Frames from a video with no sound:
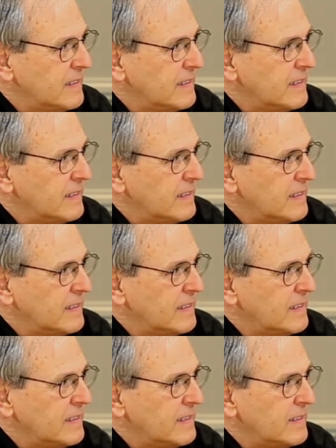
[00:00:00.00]

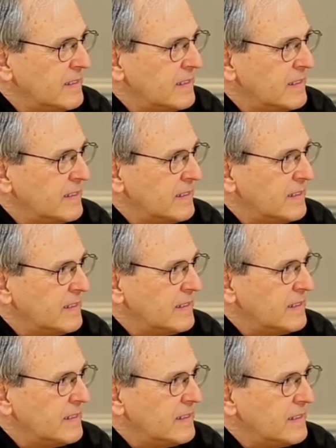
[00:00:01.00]

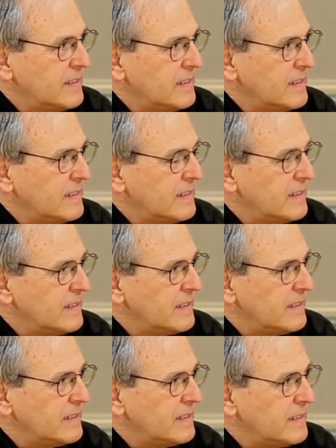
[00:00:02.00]

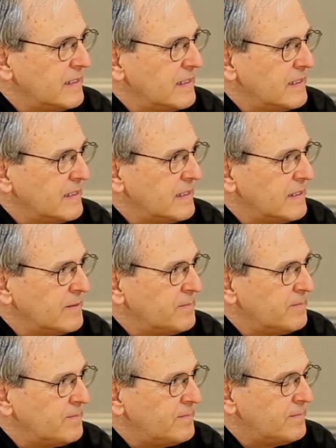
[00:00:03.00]

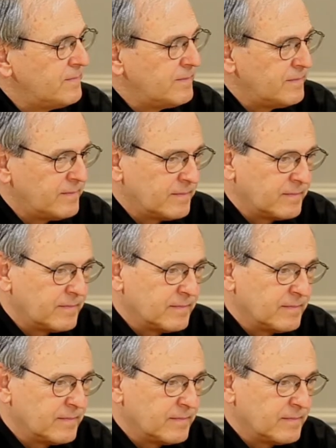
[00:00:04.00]
The person shown says nothing.